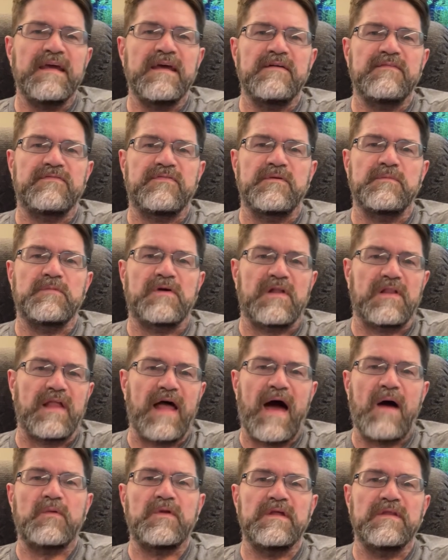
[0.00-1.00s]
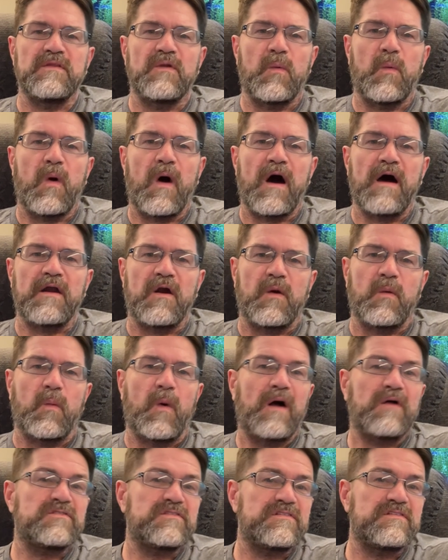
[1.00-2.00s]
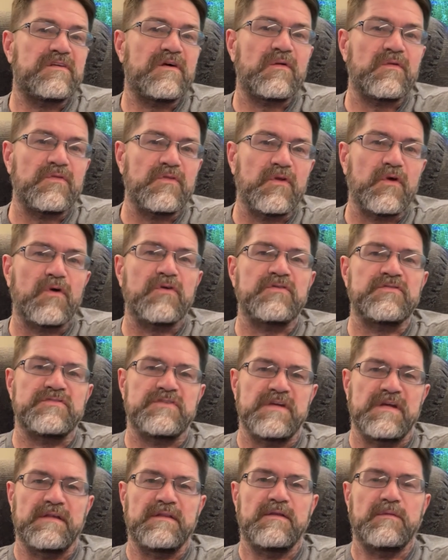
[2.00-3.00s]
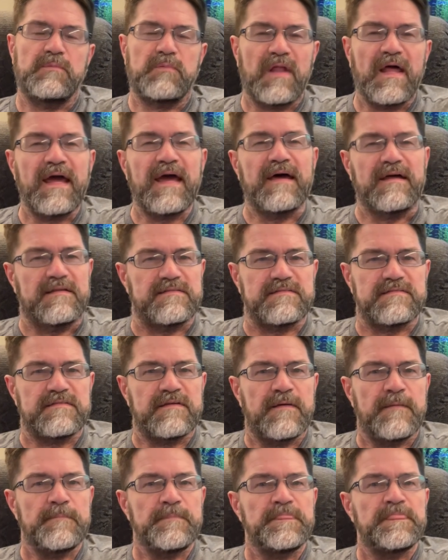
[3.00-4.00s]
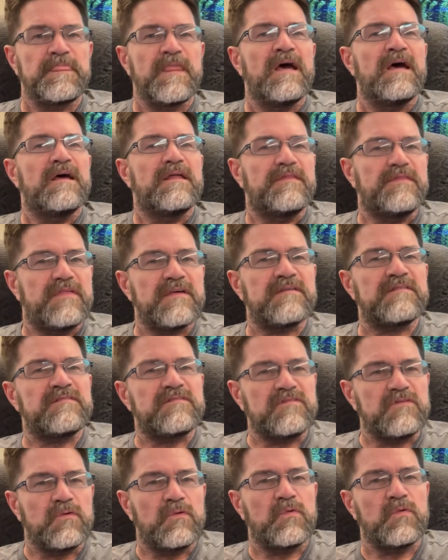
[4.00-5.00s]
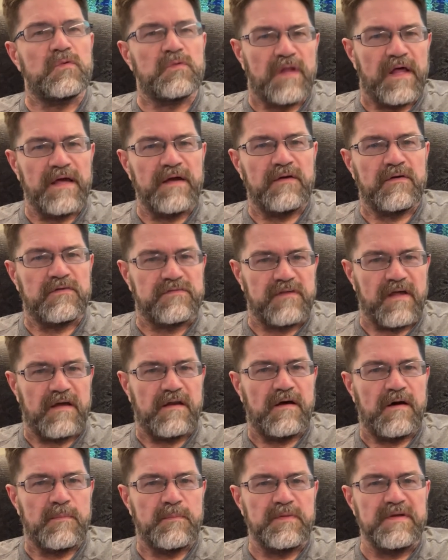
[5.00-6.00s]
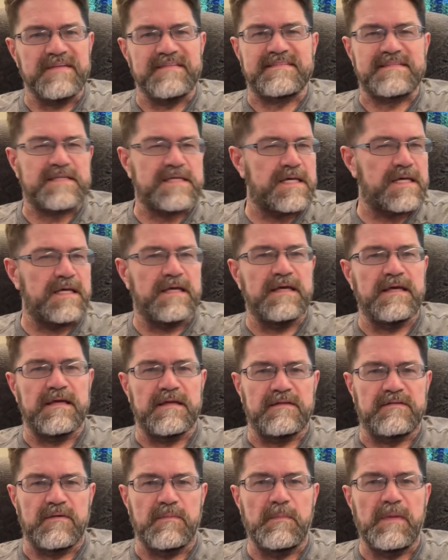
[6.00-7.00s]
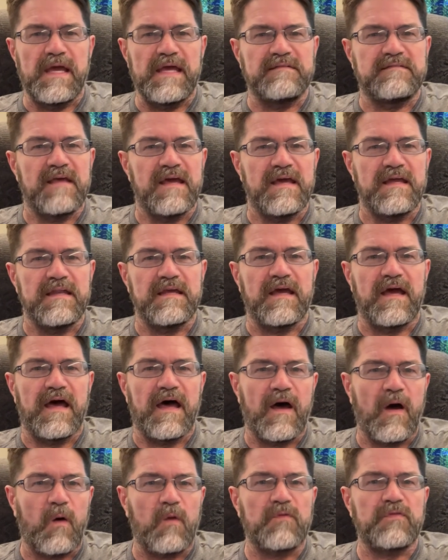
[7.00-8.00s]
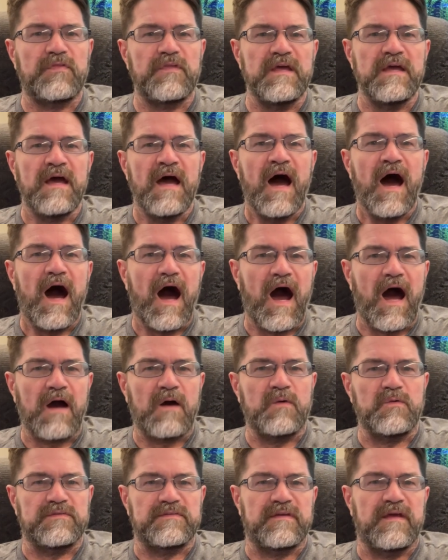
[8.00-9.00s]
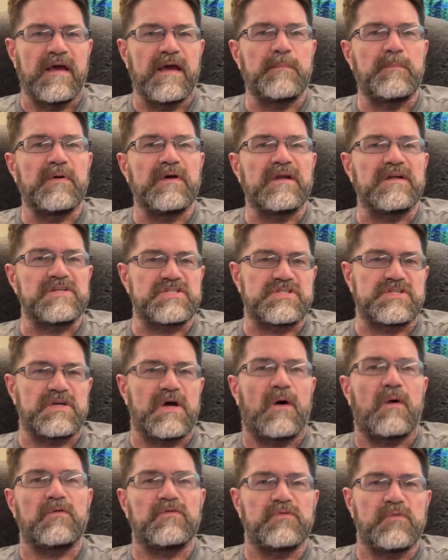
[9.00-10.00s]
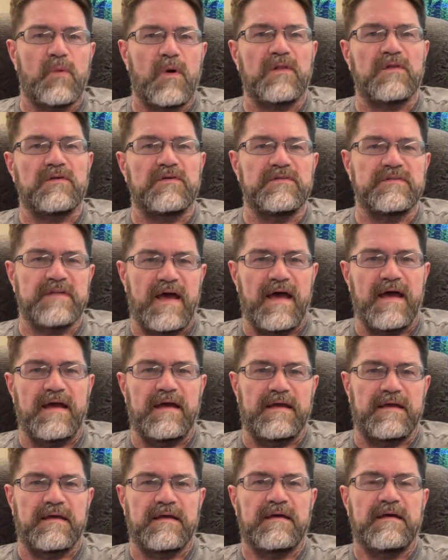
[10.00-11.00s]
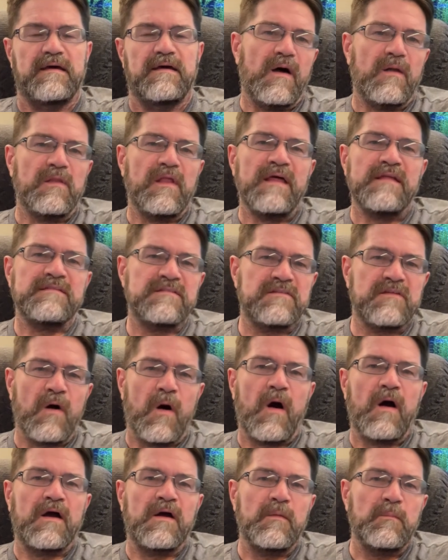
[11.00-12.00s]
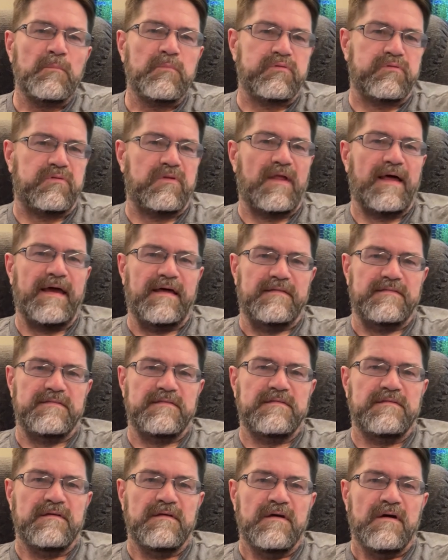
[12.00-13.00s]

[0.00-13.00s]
it from clouding the water while still nourishing the plants. This dual layer setup is key to maintaining a healthy aquascape in a shell dweller tank. Now let's talk plants.